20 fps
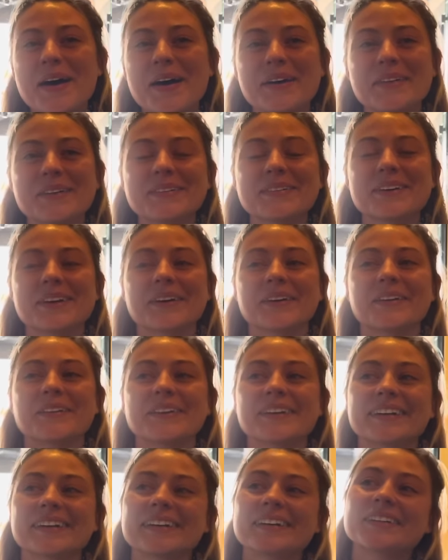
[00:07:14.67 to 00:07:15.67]
Oh,
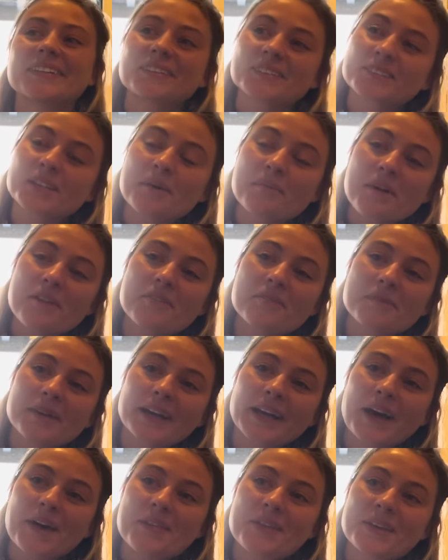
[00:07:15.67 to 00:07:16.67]
no. Well, some of them are
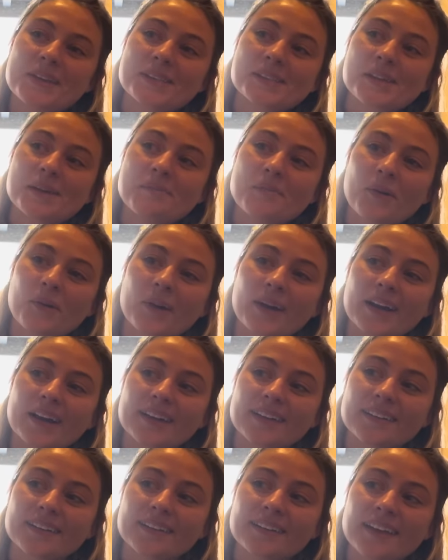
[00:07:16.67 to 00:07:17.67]
Catholic, some
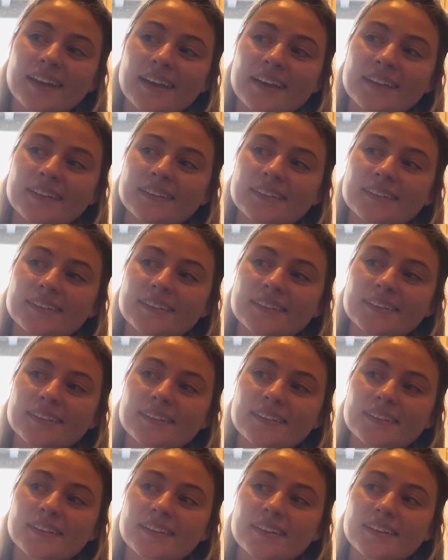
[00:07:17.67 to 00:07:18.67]
aren't. And
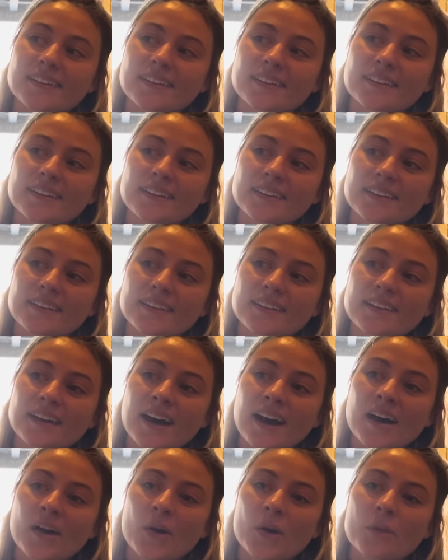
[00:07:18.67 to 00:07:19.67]

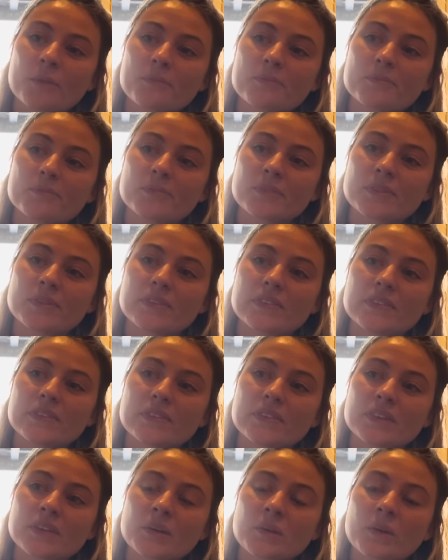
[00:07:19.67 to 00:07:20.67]
I hope
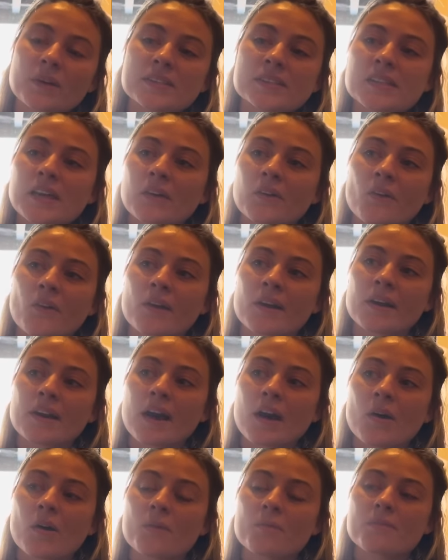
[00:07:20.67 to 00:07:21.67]
the ones that aren't, I
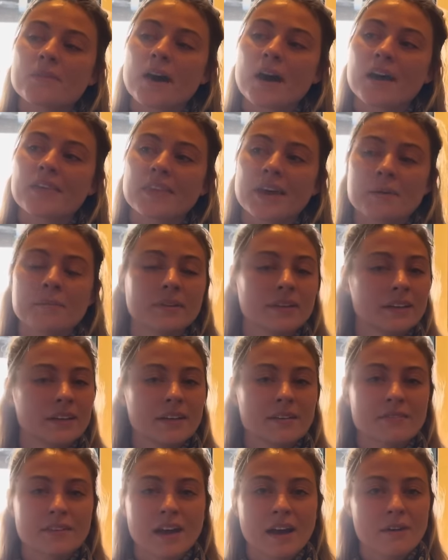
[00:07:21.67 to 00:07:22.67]
hope that they
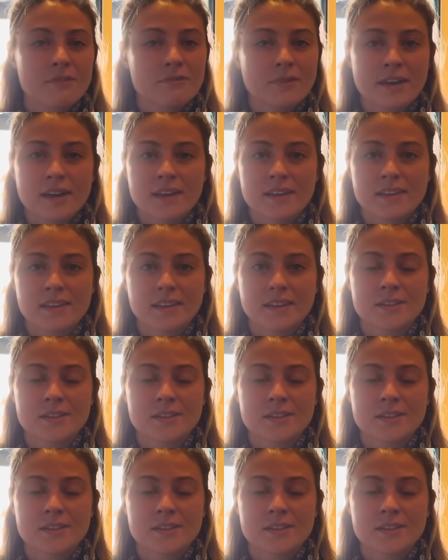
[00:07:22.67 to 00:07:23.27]
believe, they have faith.